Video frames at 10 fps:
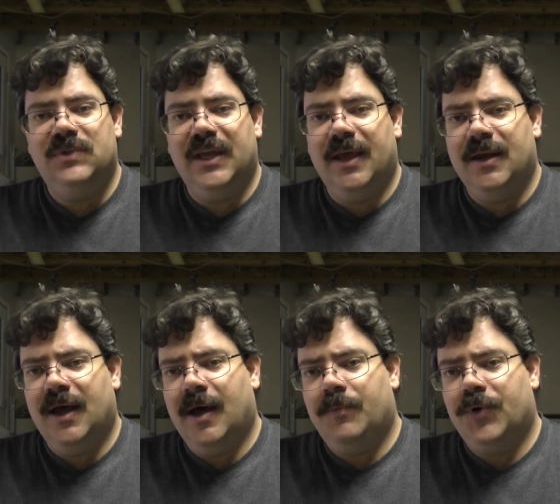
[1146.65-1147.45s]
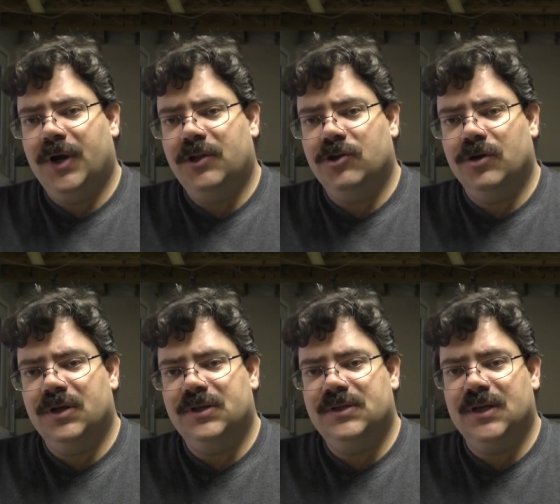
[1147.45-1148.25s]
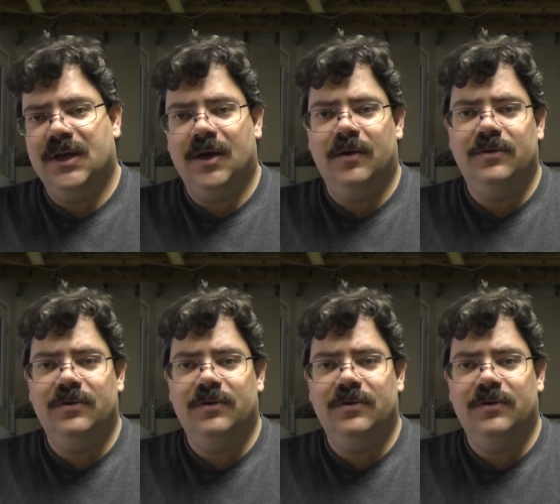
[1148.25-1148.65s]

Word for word: did a pretty good uh,